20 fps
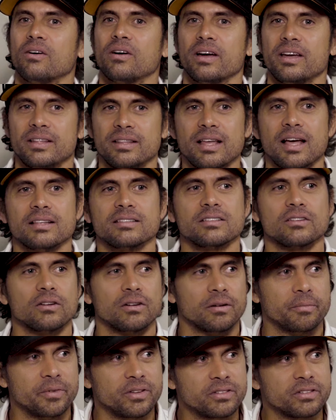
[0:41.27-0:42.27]
okay, that's
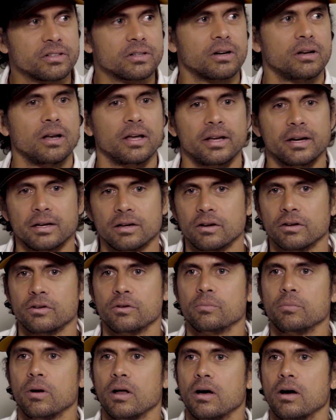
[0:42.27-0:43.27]
gonna be circulating on
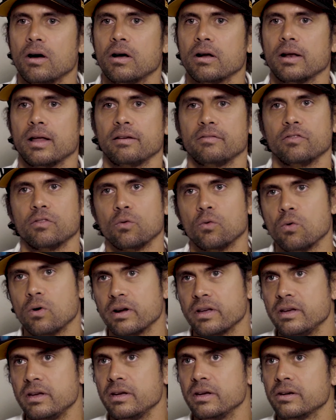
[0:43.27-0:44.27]
your blood like for
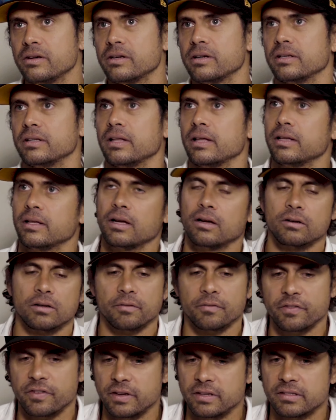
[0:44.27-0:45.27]
one year, and then they're
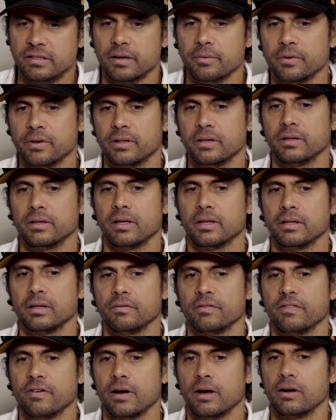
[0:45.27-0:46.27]
gonna fix everything that they
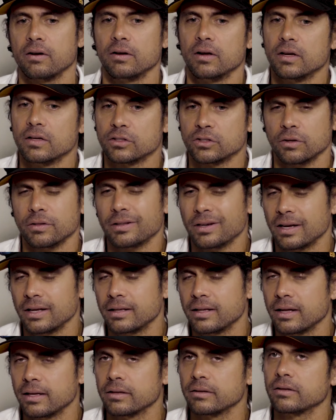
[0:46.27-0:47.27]
found, something like that.